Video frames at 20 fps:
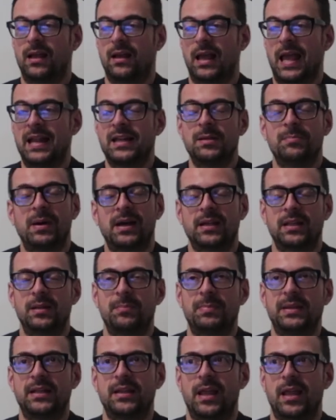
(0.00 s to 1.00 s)
anybody
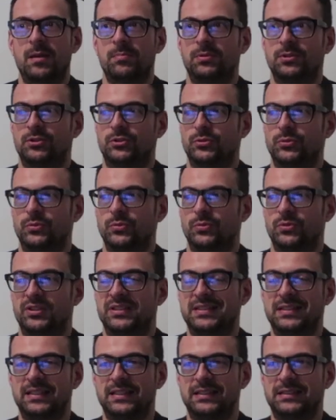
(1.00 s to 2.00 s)
being able to
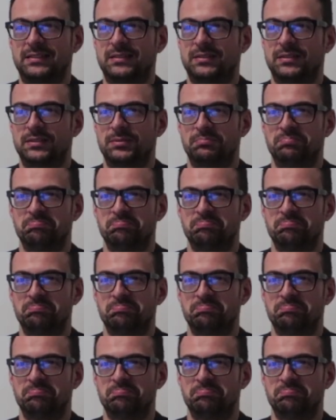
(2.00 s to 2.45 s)
sit